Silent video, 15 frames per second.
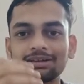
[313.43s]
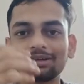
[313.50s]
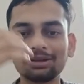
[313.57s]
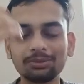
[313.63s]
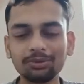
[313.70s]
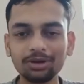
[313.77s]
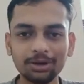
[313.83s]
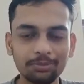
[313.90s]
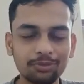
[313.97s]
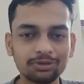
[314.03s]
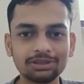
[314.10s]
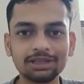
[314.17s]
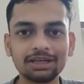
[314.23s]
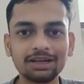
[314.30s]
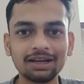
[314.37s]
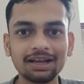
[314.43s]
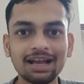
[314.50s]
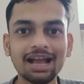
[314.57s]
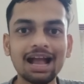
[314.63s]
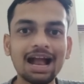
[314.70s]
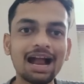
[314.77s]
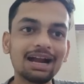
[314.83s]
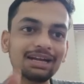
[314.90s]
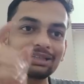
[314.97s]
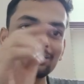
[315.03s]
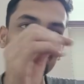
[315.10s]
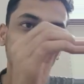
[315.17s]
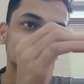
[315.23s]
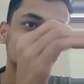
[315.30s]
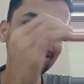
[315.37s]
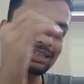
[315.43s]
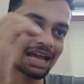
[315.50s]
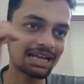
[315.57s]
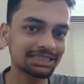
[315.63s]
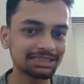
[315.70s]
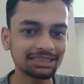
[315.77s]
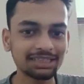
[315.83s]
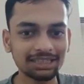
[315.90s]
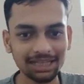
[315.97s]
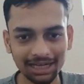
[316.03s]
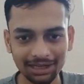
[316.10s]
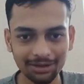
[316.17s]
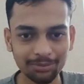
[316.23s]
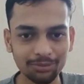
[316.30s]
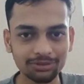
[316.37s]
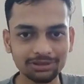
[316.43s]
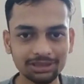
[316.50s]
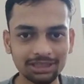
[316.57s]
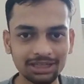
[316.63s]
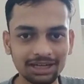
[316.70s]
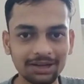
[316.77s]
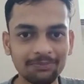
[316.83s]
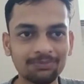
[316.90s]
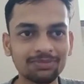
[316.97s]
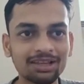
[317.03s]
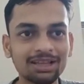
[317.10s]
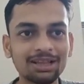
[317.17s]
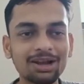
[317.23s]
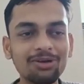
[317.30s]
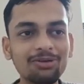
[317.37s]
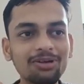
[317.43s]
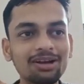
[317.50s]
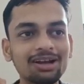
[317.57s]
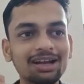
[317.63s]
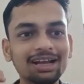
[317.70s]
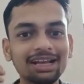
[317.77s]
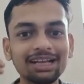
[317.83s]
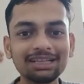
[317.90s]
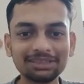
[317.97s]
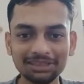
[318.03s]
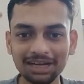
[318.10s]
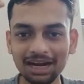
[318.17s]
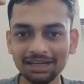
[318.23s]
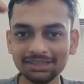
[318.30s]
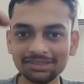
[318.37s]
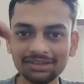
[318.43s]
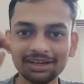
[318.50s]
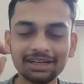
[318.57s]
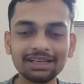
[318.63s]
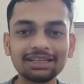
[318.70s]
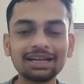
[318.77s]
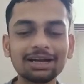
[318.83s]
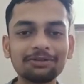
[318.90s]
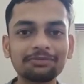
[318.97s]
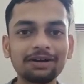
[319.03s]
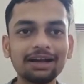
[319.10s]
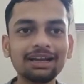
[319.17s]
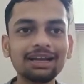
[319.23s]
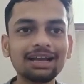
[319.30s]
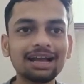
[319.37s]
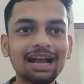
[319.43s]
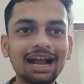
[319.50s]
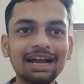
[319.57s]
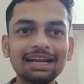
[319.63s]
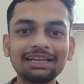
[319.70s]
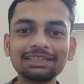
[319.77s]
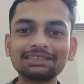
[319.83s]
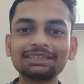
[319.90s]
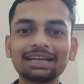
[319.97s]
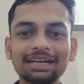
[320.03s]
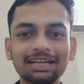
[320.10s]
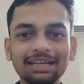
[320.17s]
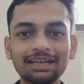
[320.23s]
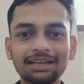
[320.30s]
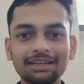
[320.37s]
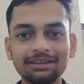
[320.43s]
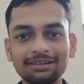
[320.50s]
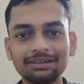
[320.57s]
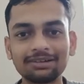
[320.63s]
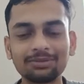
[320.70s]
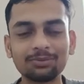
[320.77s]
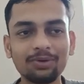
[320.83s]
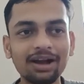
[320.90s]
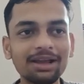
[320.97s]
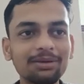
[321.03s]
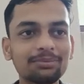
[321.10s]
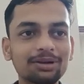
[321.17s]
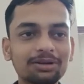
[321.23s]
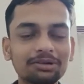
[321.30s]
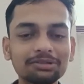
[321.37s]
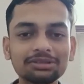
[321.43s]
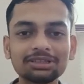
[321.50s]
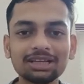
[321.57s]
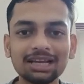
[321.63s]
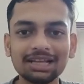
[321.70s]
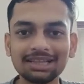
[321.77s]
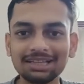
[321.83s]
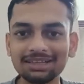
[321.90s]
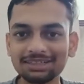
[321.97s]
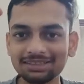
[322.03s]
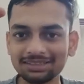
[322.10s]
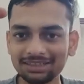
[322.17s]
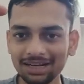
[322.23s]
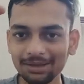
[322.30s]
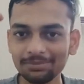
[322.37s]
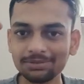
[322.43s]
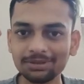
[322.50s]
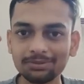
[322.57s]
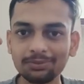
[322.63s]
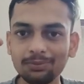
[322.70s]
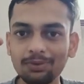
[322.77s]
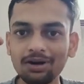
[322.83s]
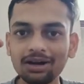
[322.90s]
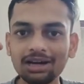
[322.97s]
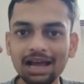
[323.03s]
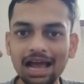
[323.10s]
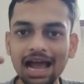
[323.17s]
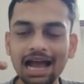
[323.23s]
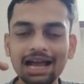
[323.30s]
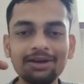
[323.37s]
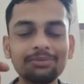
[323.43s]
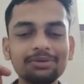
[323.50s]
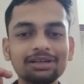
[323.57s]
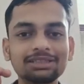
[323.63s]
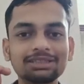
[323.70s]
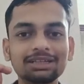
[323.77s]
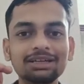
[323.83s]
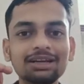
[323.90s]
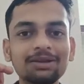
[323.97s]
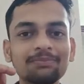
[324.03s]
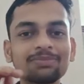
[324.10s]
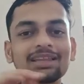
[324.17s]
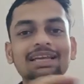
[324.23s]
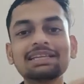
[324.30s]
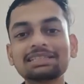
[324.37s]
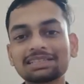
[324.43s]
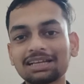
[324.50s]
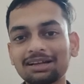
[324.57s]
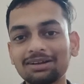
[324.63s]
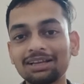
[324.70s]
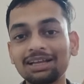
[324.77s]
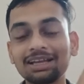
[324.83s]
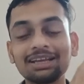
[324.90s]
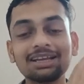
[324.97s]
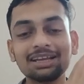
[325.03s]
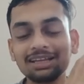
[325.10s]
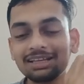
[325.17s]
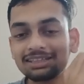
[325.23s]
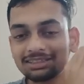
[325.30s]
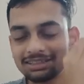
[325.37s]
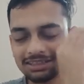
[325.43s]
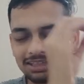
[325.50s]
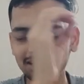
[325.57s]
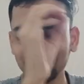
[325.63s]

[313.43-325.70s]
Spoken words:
your repository, and someone is accessing that repository. Now he starts running that file and he is getting an error. Why? Because the steps what I have mentioned is it's